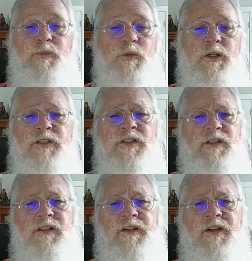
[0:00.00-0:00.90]
once
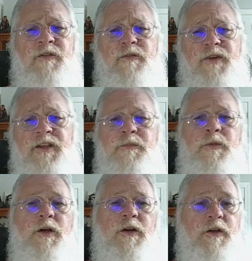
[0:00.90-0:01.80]
you look on
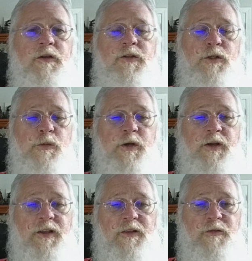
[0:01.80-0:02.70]
Facebook or YouTube or
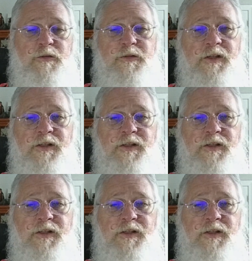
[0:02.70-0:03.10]
any of those